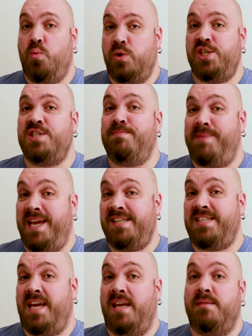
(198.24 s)
which is
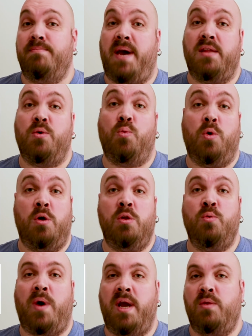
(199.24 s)
maintained by the
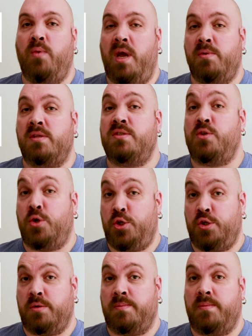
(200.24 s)
World Wide Web
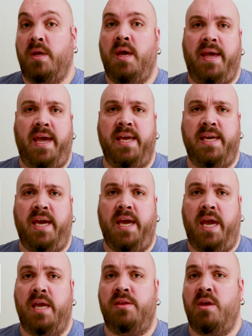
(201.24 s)
Consortium,
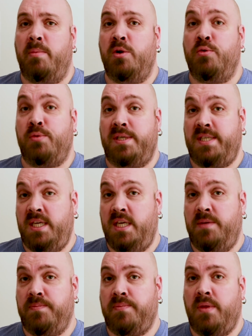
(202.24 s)
aka
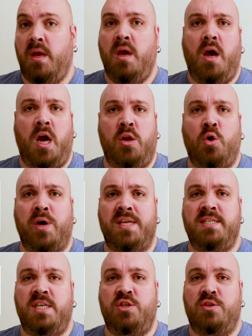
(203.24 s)
W3C, an
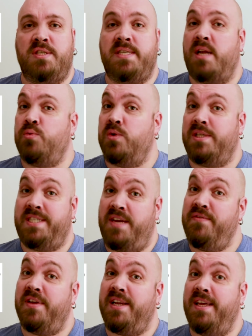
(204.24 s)
organization that will
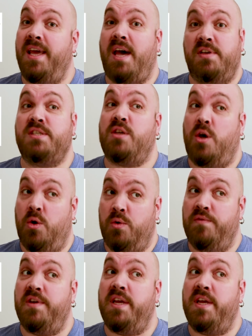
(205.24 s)
definitely have its own